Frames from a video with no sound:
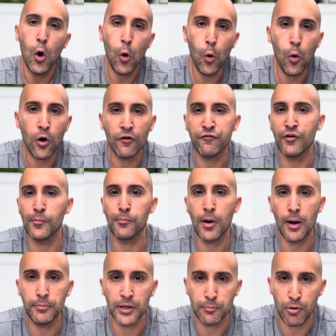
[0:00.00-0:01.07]
or from
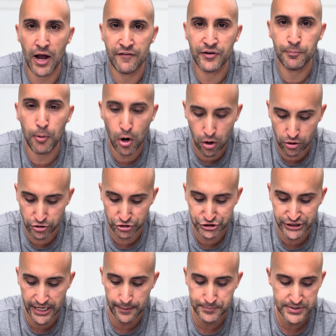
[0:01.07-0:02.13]
public-private
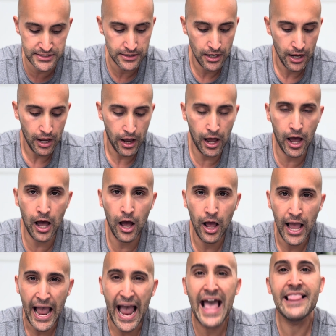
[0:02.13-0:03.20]
partnerships,
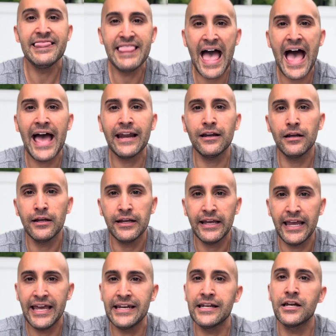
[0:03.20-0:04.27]
and that
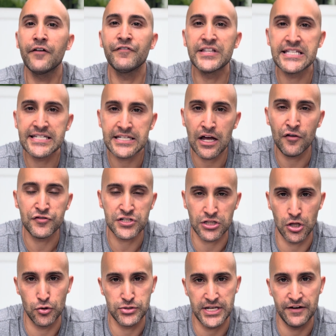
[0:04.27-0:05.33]
in and of itself
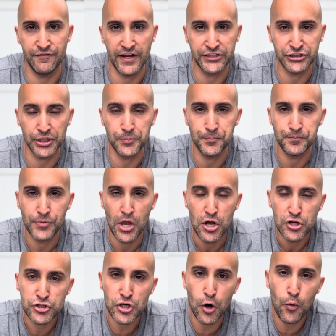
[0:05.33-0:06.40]
slows innovation.
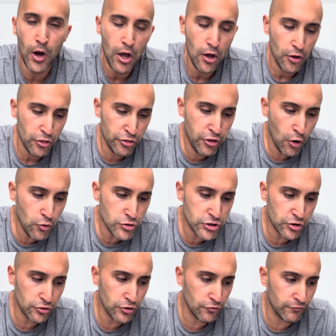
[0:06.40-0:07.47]
So those
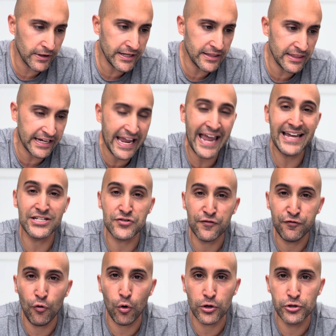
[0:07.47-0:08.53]
are the case
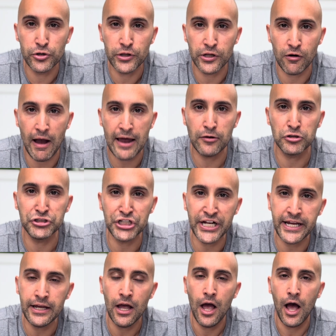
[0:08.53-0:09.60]
for nuclear
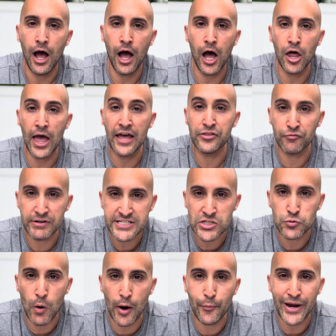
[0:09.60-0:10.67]
energy and the reasons
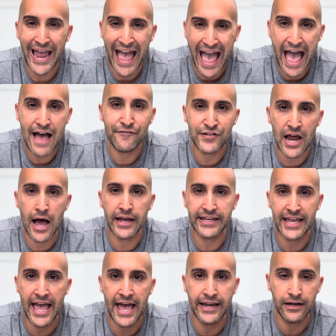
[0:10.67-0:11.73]
why we have not
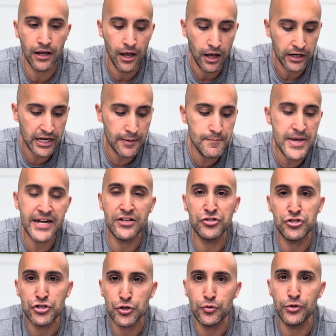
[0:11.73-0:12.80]
yet committed
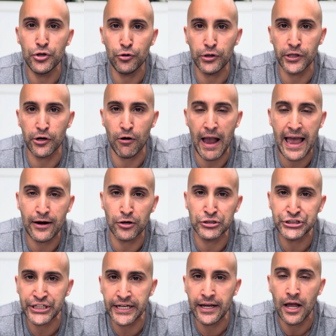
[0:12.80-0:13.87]
to nuclear
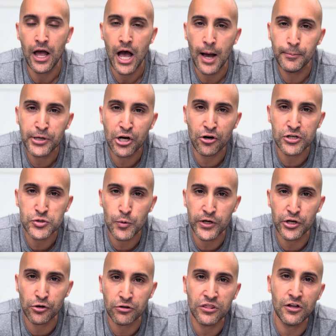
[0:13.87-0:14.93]
energy. I'm curious what
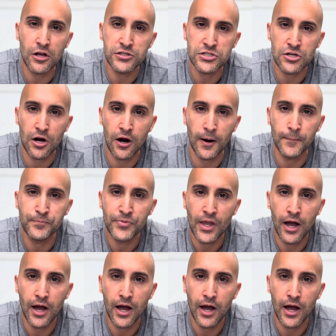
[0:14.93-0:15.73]
your thoughts are.